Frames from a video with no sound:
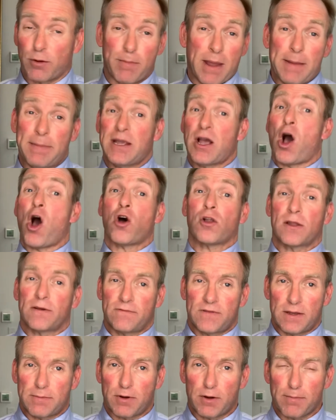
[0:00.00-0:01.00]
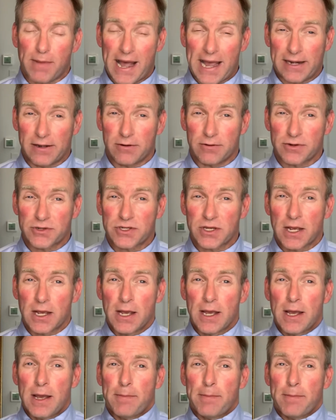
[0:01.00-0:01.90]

Maybe all of them are minors,